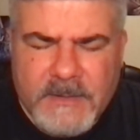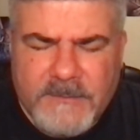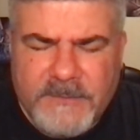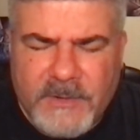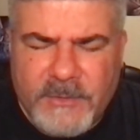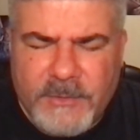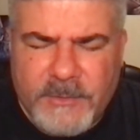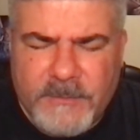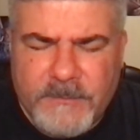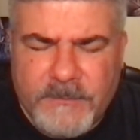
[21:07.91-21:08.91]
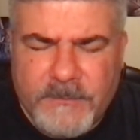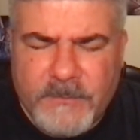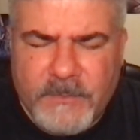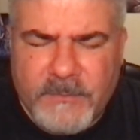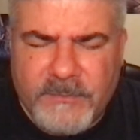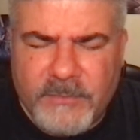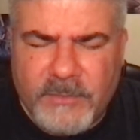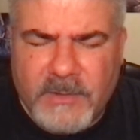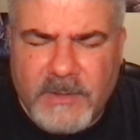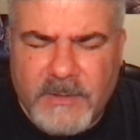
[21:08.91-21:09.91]
Father,
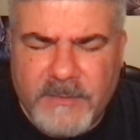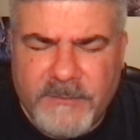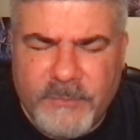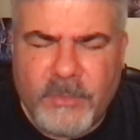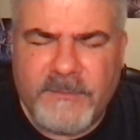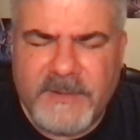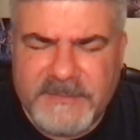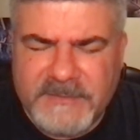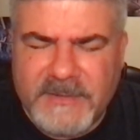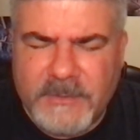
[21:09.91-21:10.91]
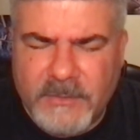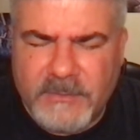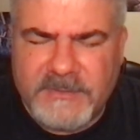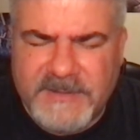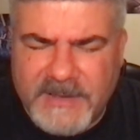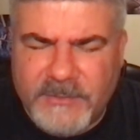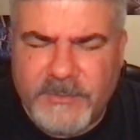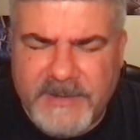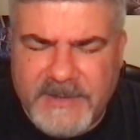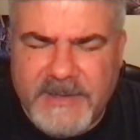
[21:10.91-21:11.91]
for uh, the four of us that are together
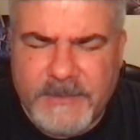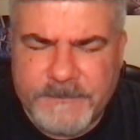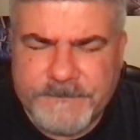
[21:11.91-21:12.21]
right now,